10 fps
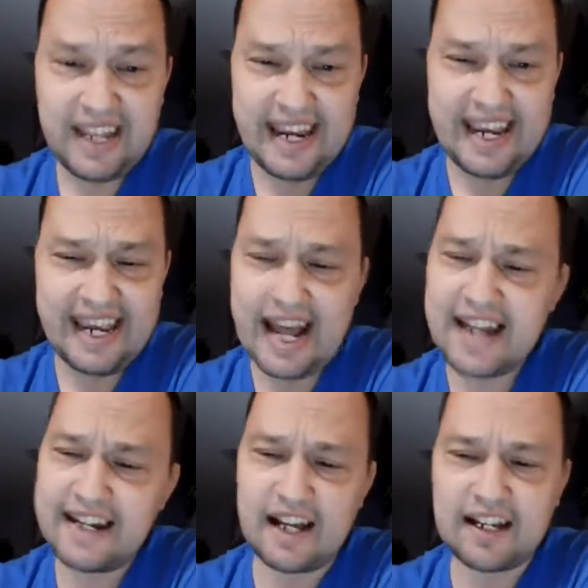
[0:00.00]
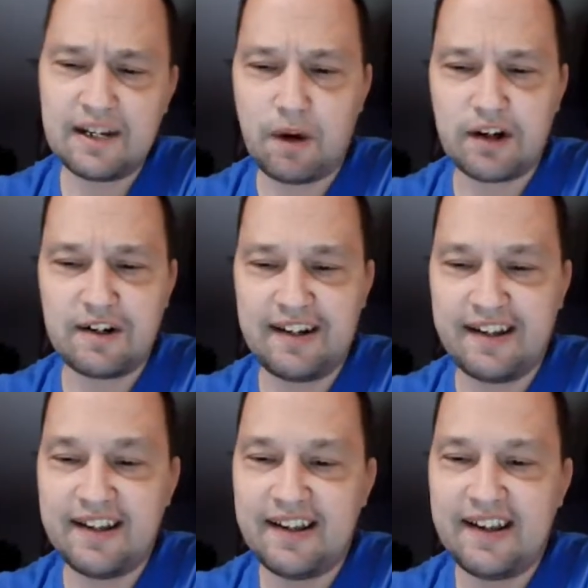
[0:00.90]
And I did not get water
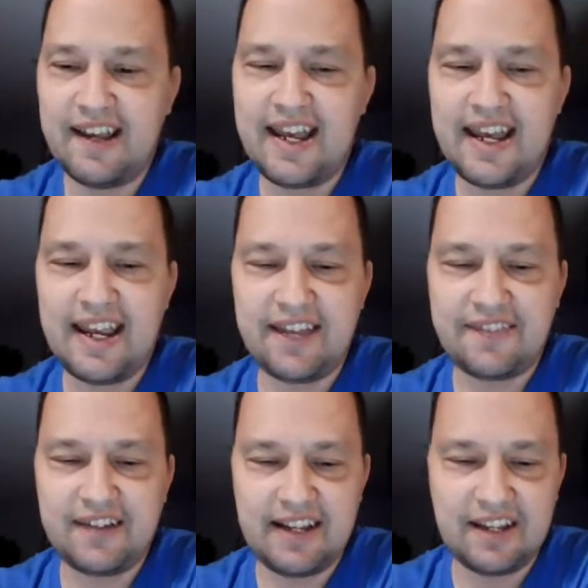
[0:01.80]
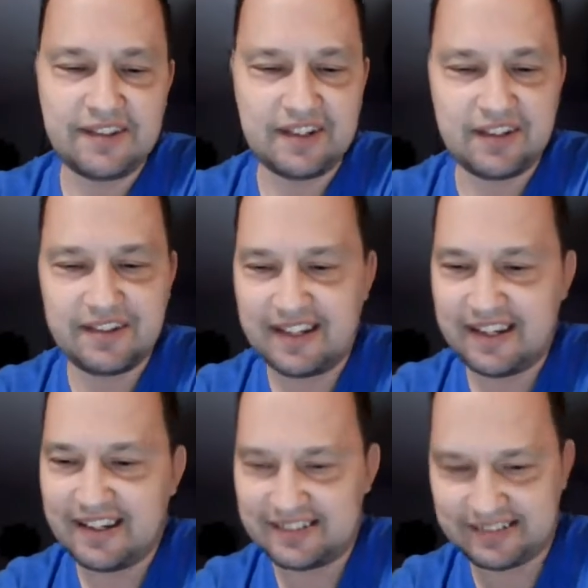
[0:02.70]
today. Hey, Anthony, how's it going today?